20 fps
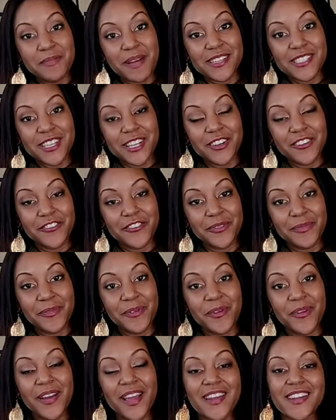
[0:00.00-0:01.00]
to my channel for
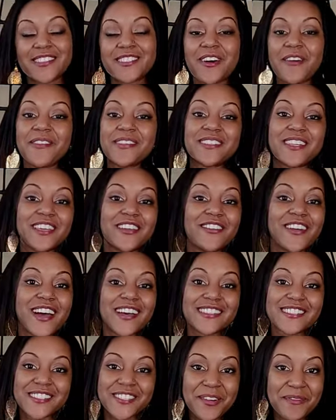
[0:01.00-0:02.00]
more, and as always, thank you
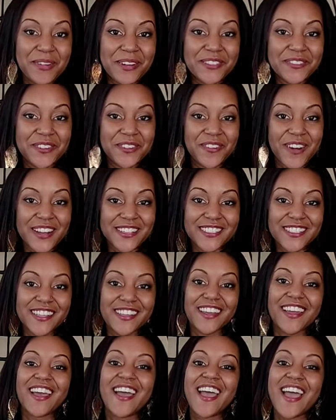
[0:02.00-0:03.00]
guys so much for
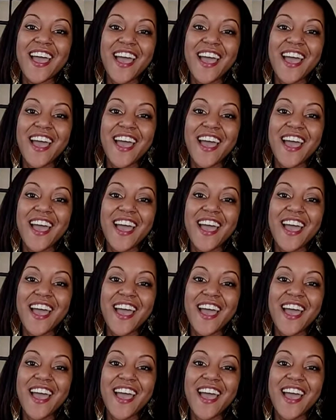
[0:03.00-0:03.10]
watching.